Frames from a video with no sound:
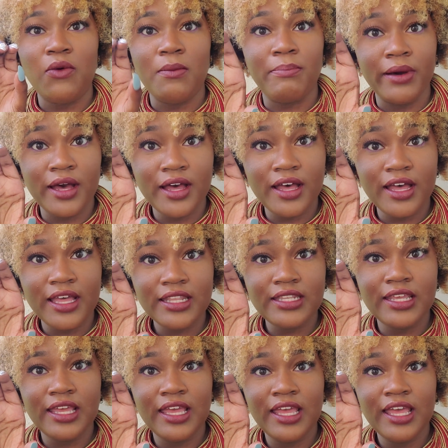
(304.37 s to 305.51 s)
bud
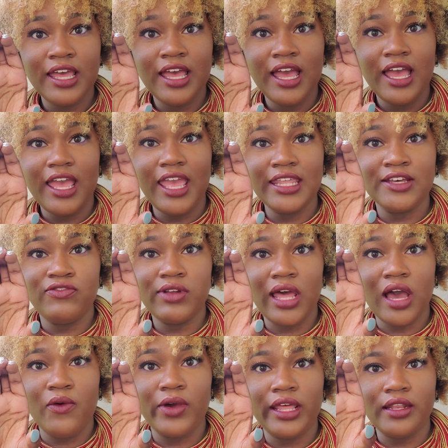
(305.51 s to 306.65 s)
and the flower
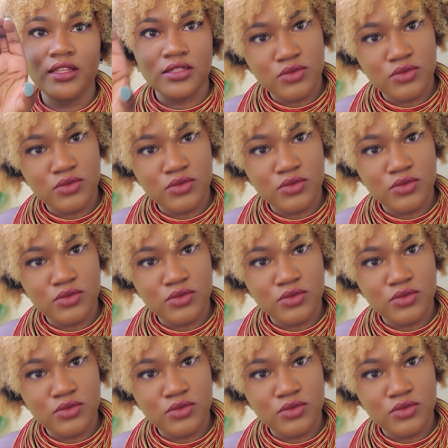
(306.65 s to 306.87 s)
went like this.